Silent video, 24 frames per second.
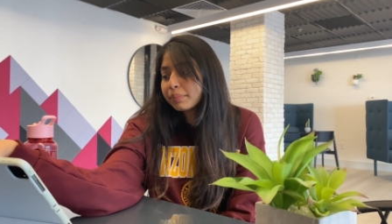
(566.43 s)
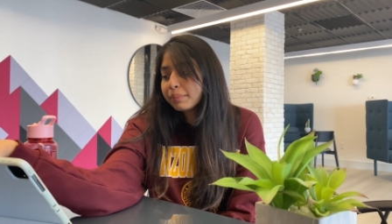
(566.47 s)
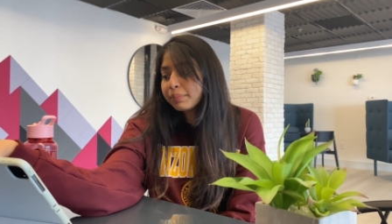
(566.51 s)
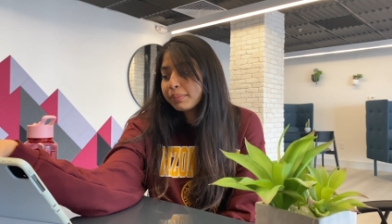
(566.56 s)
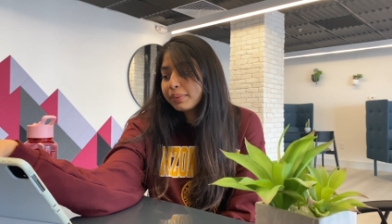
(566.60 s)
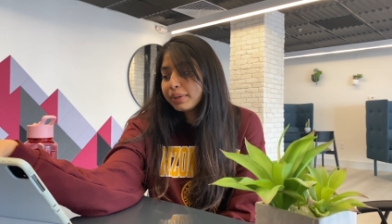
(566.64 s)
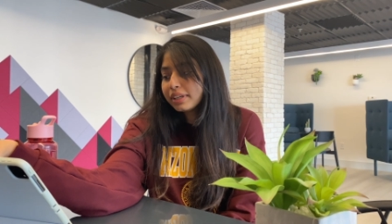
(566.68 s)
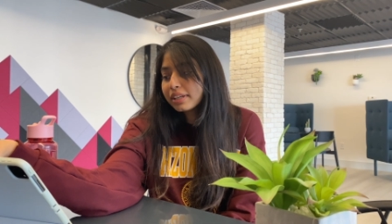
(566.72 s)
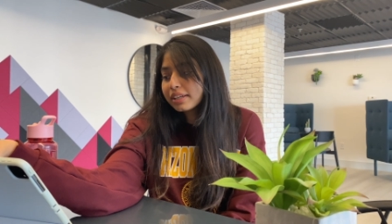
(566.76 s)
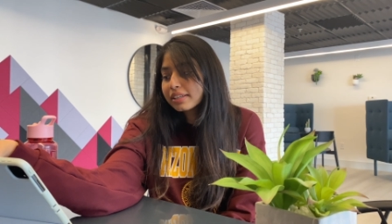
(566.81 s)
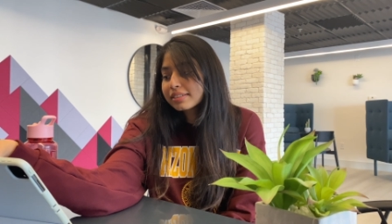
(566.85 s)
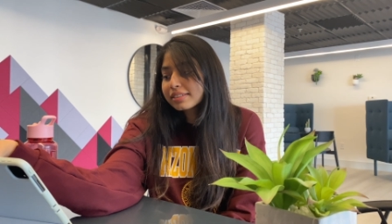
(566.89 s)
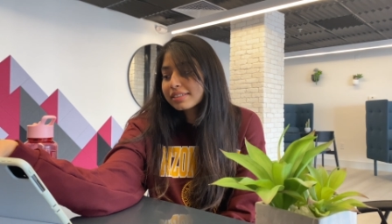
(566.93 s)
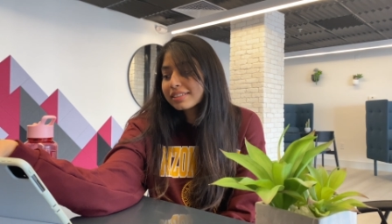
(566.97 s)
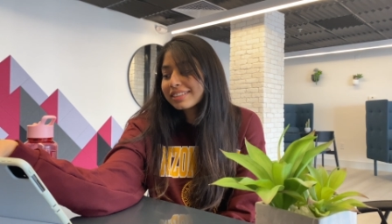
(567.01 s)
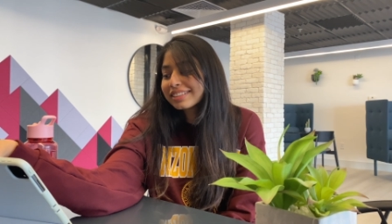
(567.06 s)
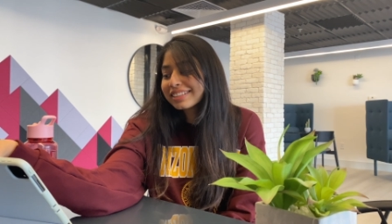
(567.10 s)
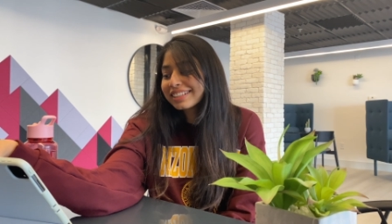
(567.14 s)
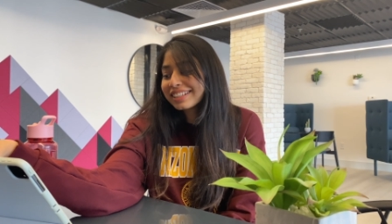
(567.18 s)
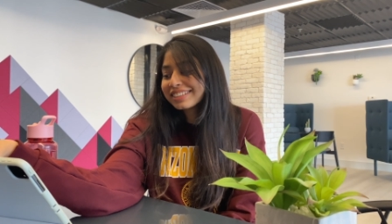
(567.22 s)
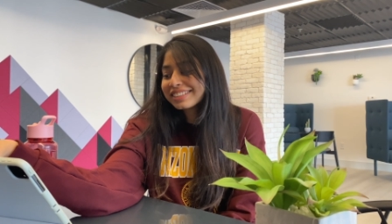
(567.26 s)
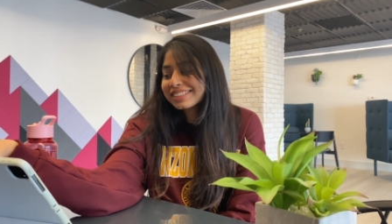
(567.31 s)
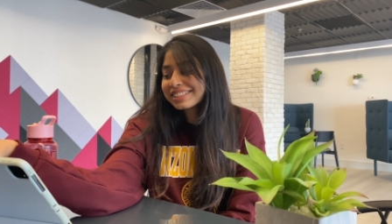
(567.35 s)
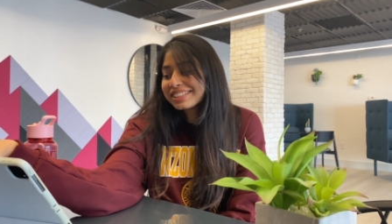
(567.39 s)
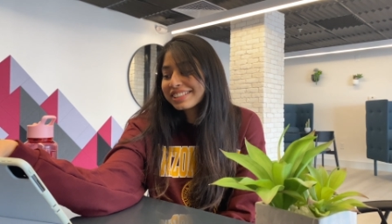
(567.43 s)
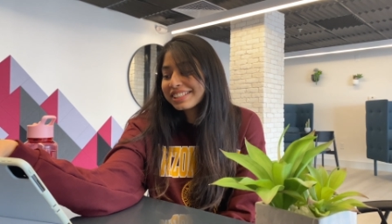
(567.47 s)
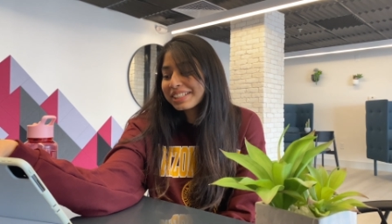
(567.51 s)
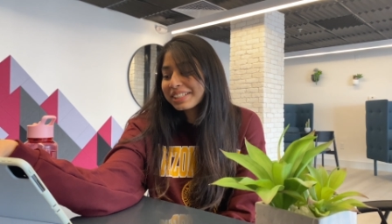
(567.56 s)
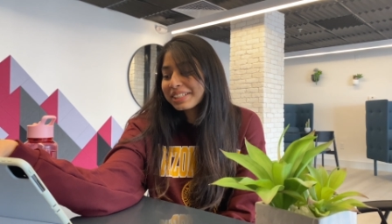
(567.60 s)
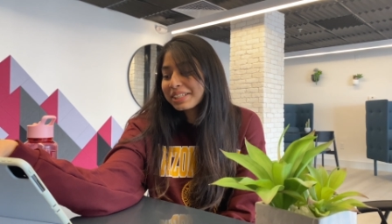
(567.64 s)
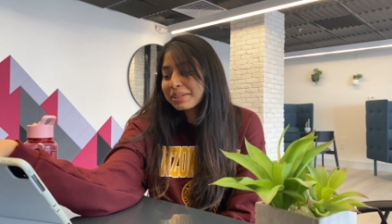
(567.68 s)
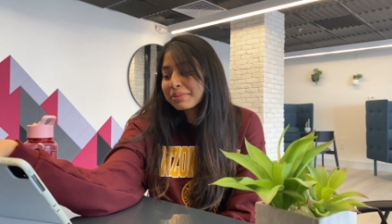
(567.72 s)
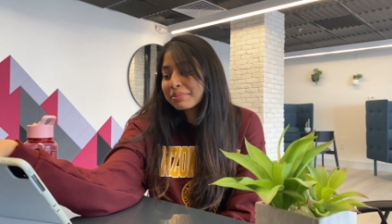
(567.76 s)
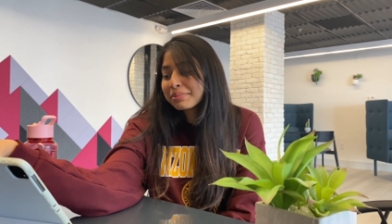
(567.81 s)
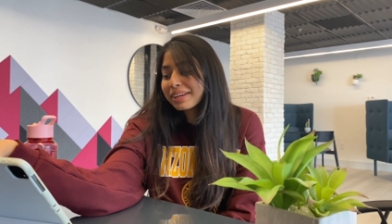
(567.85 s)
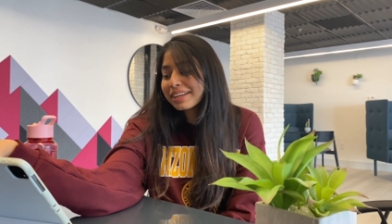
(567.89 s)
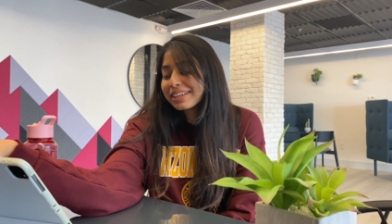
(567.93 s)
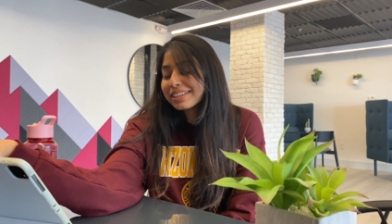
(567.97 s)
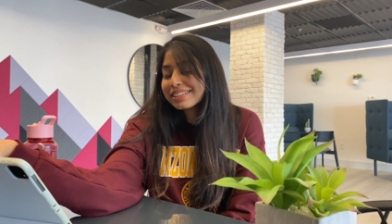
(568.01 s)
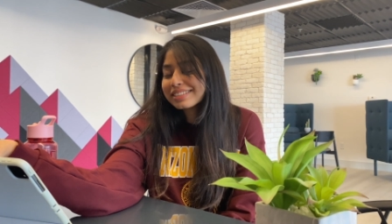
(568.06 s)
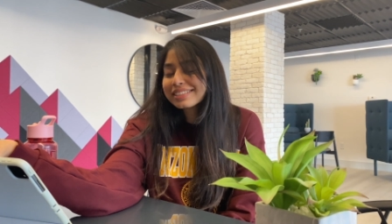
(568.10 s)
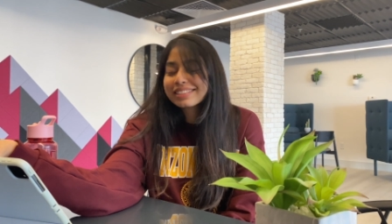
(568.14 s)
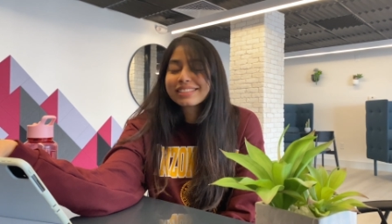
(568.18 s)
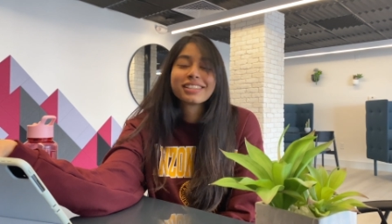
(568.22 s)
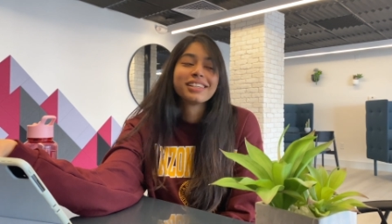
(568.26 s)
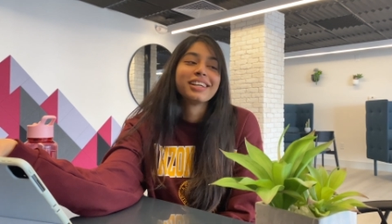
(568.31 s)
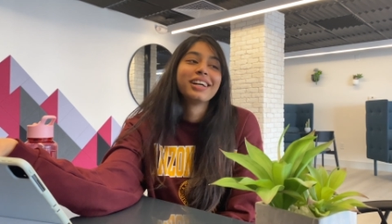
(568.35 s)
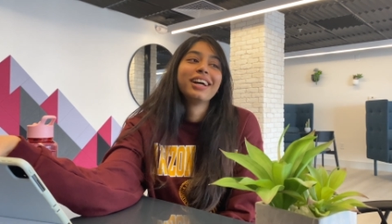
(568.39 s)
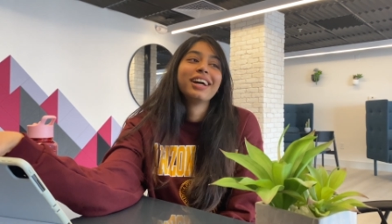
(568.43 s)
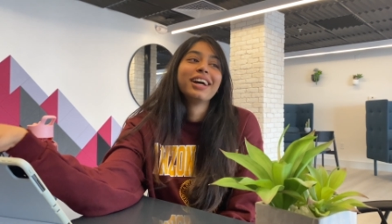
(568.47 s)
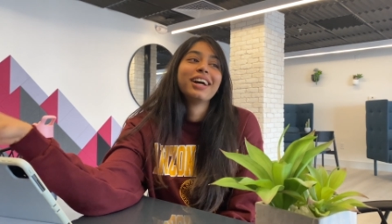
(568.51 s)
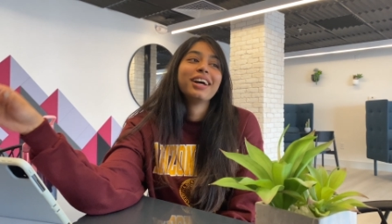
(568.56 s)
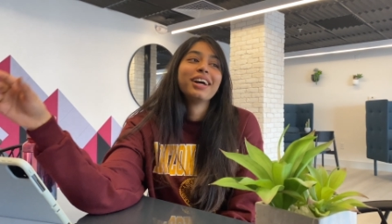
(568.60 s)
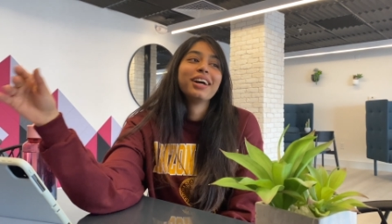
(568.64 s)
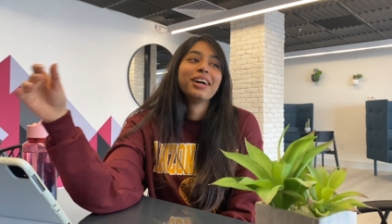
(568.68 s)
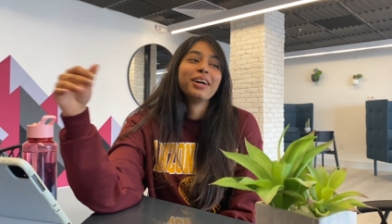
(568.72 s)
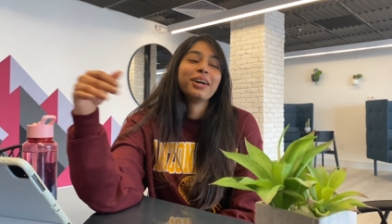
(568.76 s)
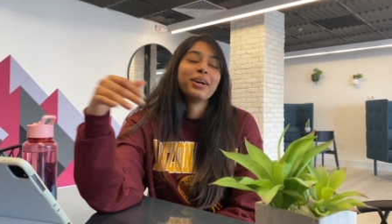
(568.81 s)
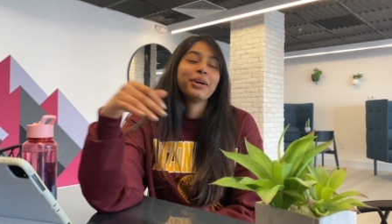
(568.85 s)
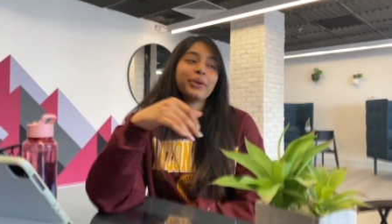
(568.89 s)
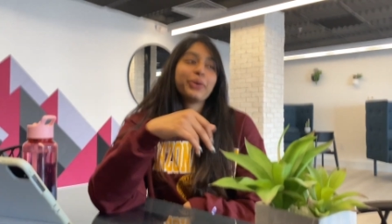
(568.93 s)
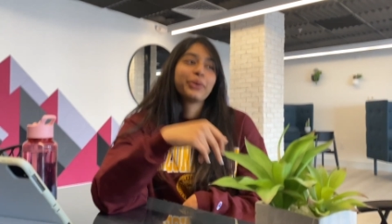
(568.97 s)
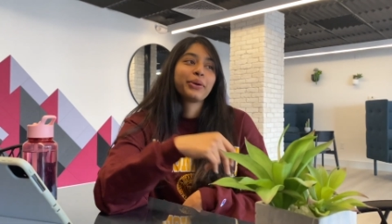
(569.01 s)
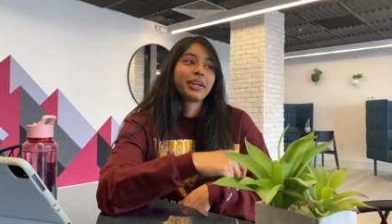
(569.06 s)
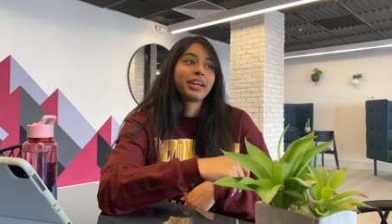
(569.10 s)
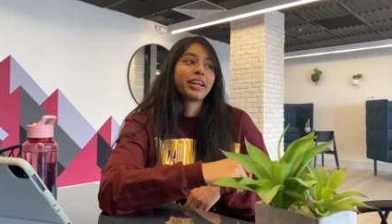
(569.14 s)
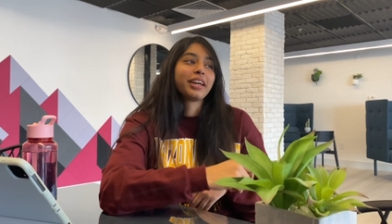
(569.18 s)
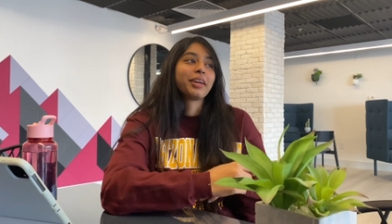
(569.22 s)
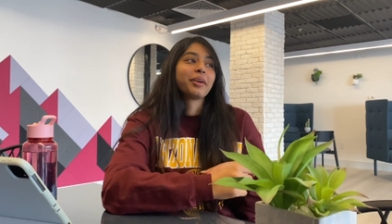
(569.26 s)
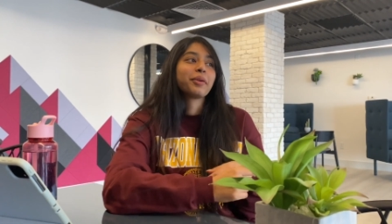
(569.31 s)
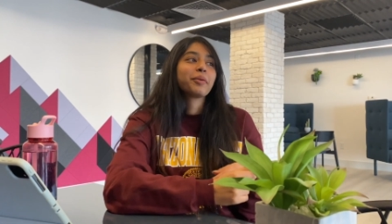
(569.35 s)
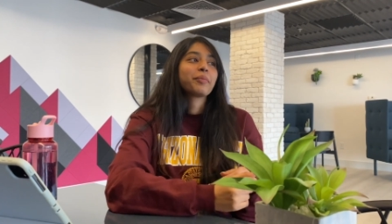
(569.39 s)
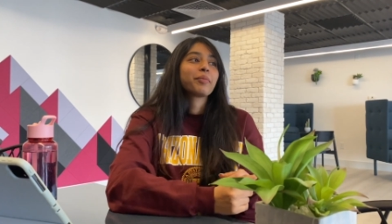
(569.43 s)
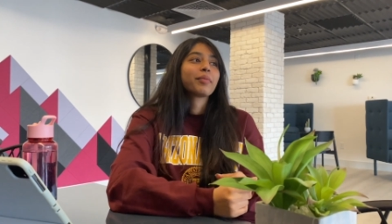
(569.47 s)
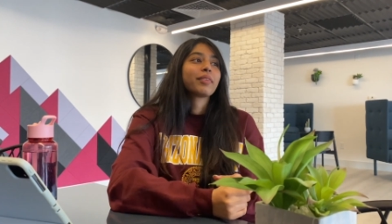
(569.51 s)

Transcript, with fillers: PS another JK bias. Okay.